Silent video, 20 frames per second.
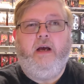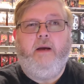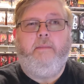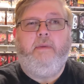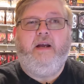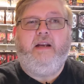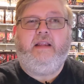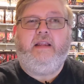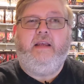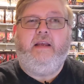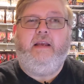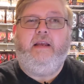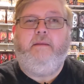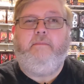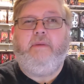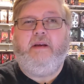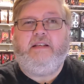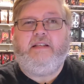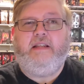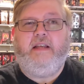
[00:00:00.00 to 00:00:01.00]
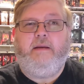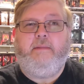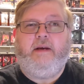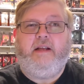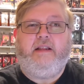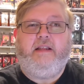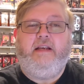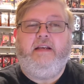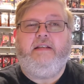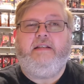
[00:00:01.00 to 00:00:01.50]
But the best thing
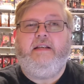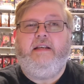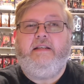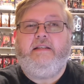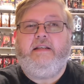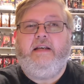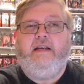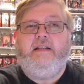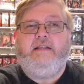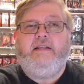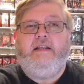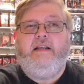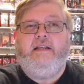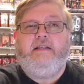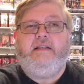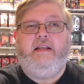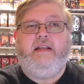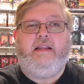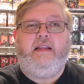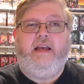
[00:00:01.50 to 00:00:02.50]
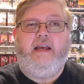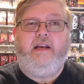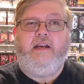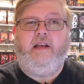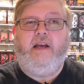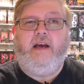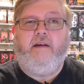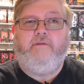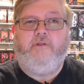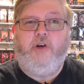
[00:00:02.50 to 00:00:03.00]
about these, he says, is that there
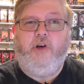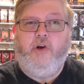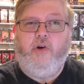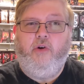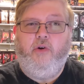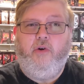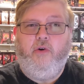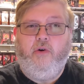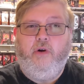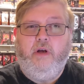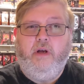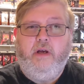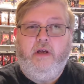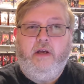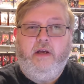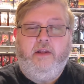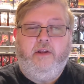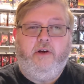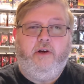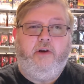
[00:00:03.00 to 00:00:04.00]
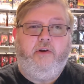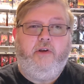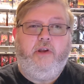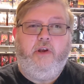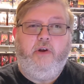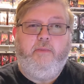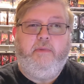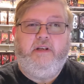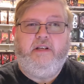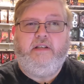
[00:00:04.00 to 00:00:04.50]
are no
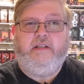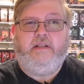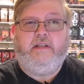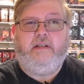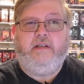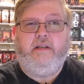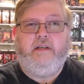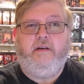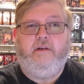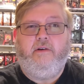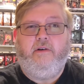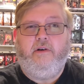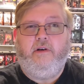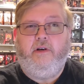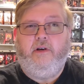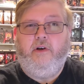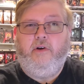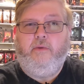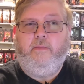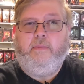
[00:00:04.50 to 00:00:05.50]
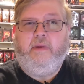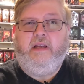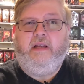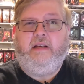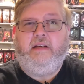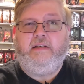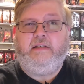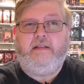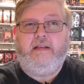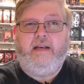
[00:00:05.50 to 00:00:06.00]
humans or no
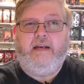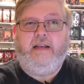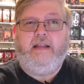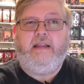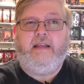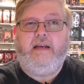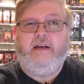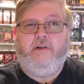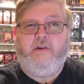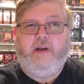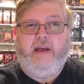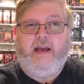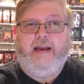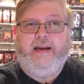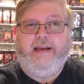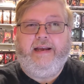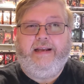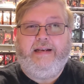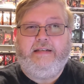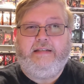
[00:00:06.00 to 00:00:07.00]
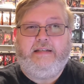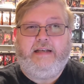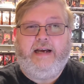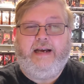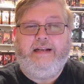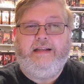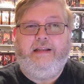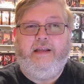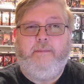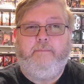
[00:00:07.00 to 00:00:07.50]
beings, anything organic
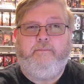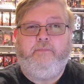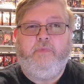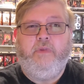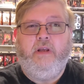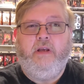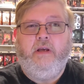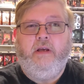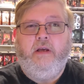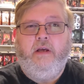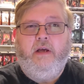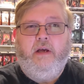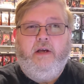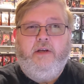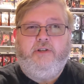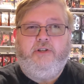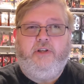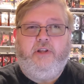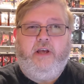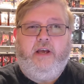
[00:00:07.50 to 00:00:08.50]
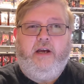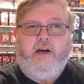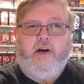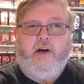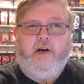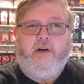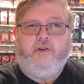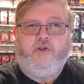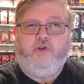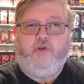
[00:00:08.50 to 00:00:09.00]
inside them. So they
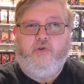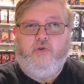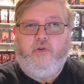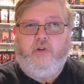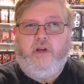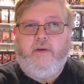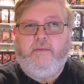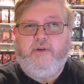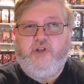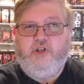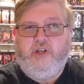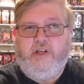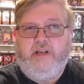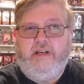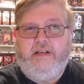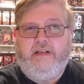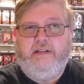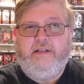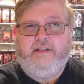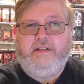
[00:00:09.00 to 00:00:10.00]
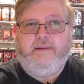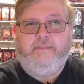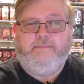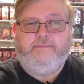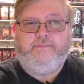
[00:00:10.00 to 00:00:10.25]
are truly machines.